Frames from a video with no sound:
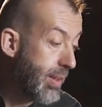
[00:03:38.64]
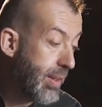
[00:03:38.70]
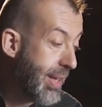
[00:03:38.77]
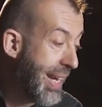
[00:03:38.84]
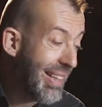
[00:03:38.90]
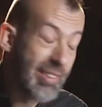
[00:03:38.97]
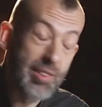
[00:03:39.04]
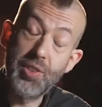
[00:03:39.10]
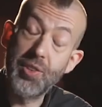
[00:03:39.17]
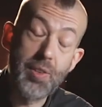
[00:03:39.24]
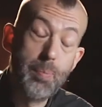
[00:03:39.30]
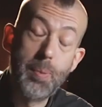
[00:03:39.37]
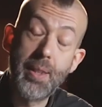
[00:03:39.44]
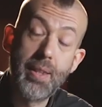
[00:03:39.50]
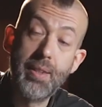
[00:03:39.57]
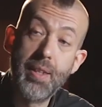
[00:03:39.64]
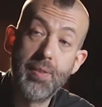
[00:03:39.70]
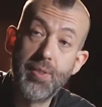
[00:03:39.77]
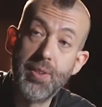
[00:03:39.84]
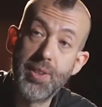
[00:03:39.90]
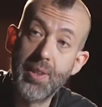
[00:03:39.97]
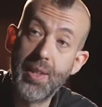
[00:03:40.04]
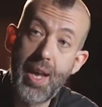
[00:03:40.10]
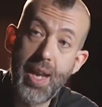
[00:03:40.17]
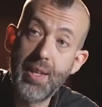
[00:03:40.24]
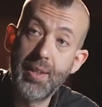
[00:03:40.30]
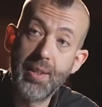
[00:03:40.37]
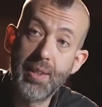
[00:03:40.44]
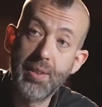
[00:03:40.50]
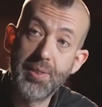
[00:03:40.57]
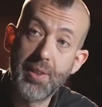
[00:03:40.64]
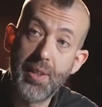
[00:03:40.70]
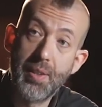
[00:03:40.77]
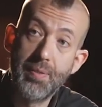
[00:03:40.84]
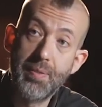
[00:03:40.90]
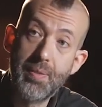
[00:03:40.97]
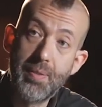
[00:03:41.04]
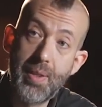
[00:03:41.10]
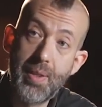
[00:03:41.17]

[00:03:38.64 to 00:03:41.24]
yeah, it's just completely different to anything else that I've